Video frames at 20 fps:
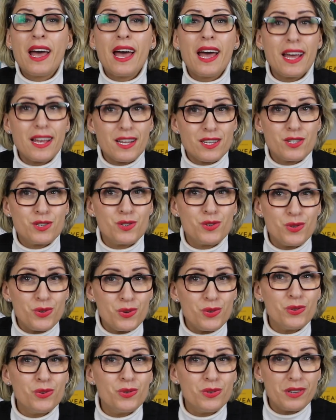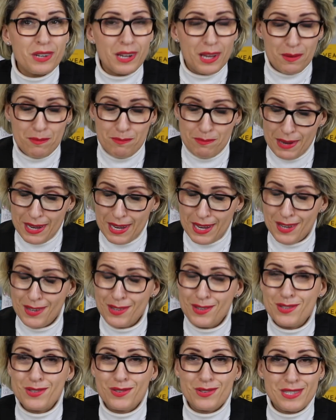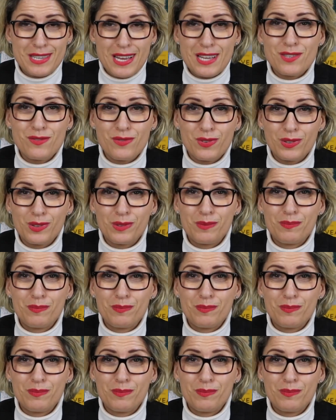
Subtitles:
as you keep being successful.